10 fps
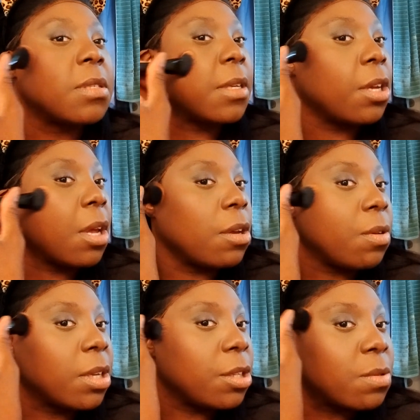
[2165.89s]
you know, you
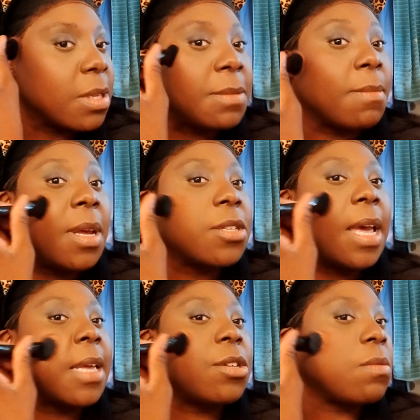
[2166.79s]
could use as much
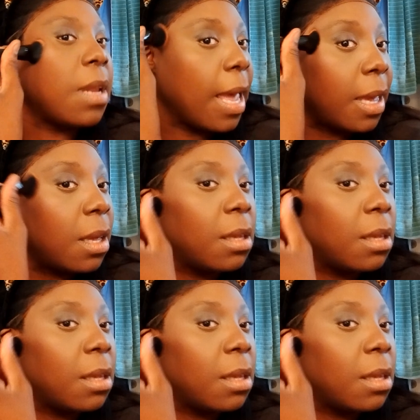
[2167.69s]
as you like.